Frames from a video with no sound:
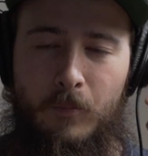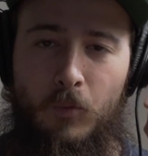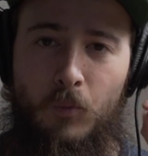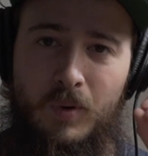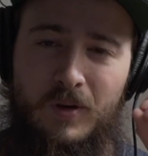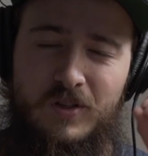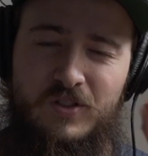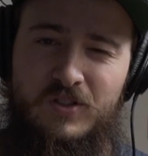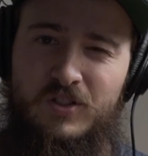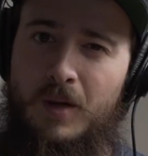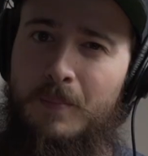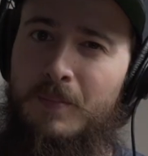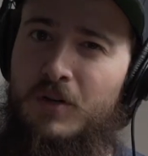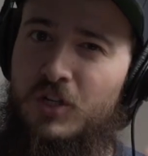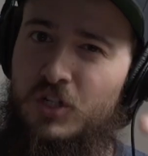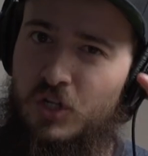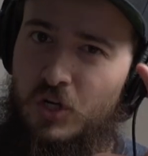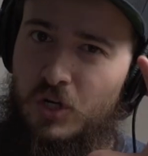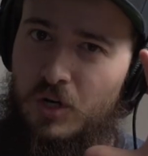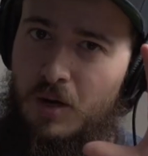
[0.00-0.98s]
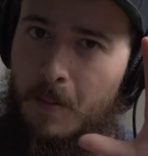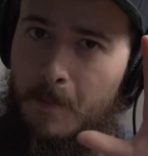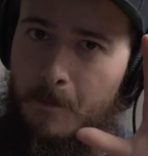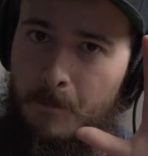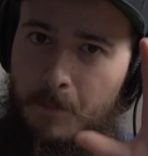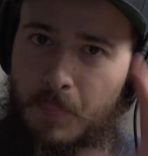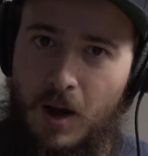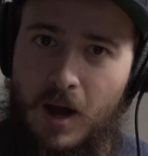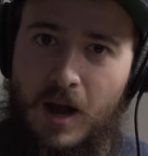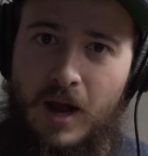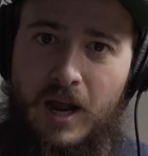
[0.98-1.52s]
was commissioned
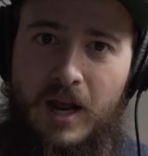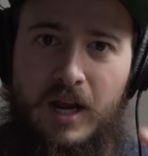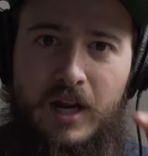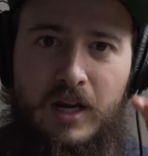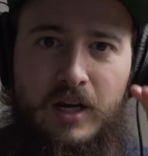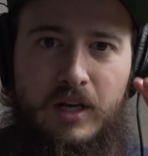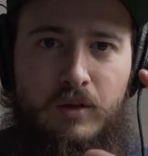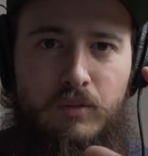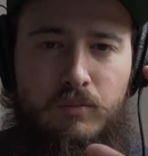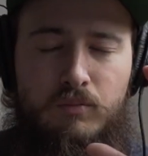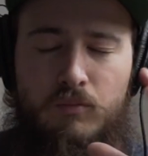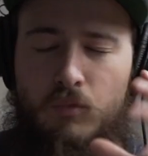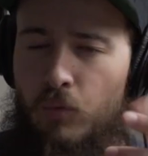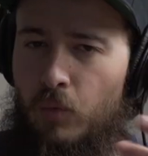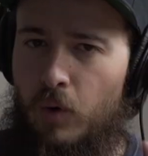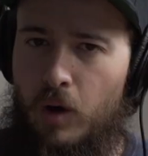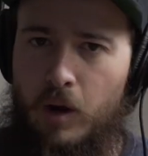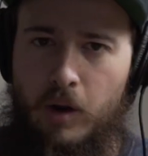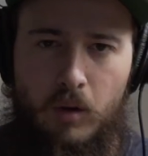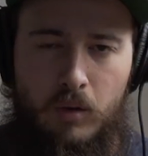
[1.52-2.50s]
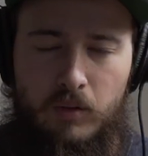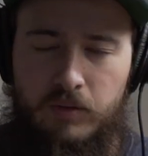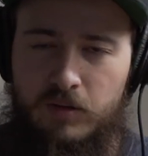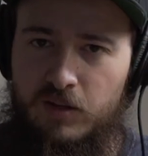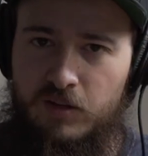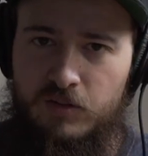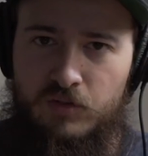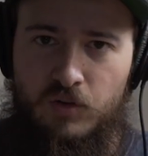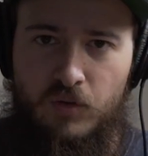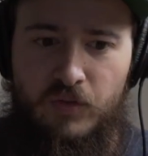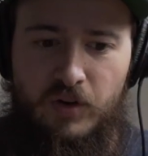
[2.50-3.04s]
by
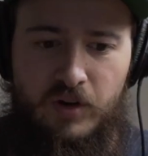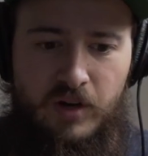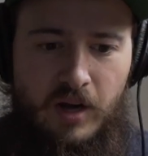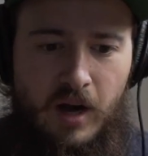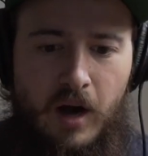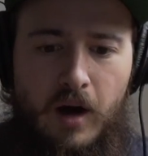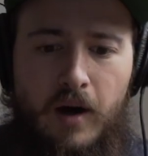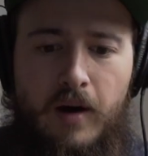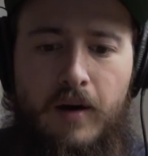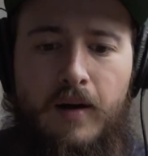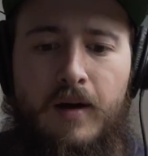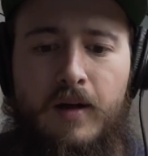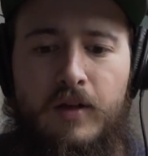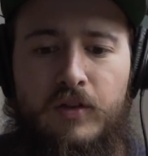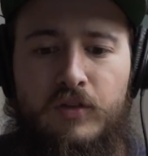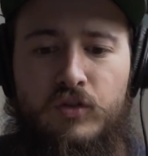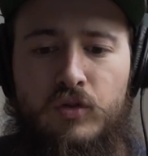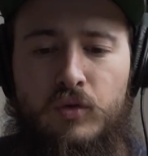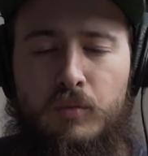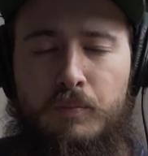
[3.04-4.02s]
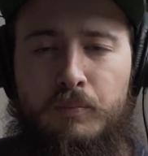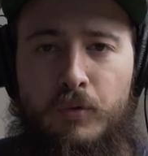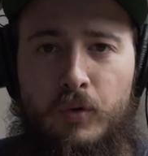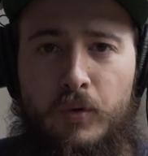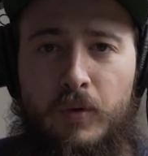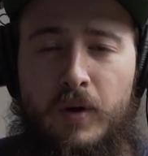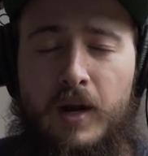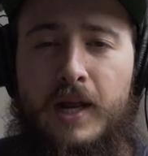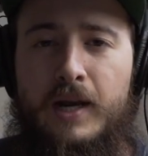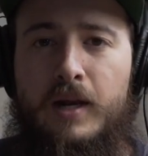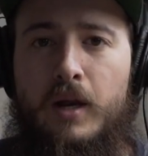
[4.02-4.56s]
royalties over there to
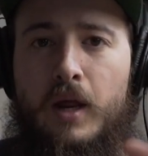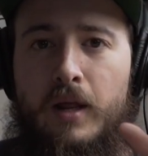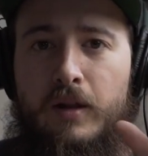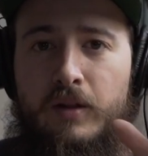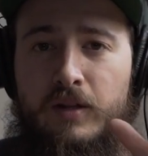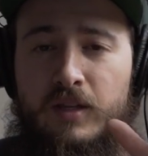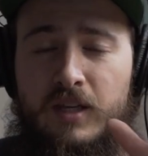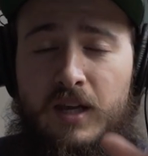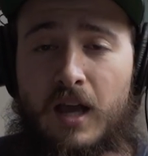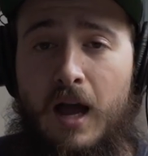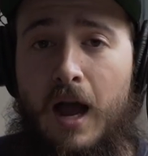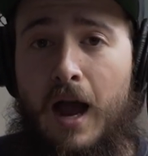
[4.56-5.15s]
brew it the